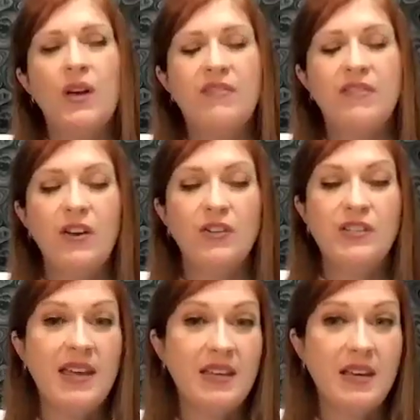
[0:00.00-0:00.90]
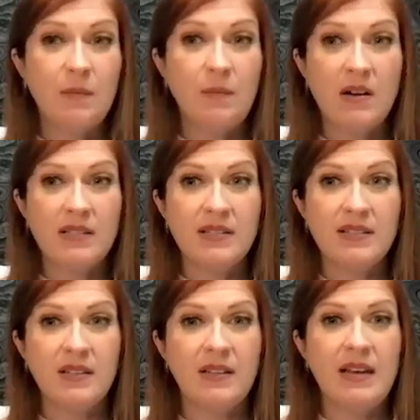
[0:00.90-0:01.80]
if they're taking
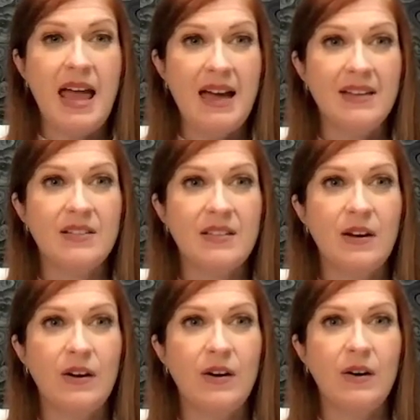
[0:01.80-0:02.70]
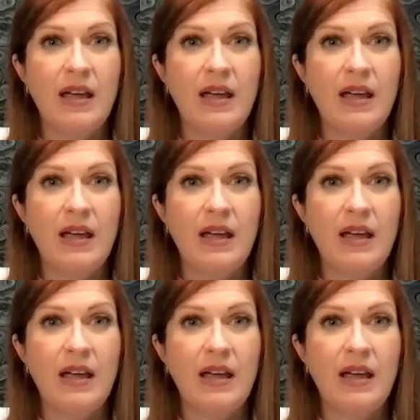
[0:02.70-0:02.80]
amoxicillin as their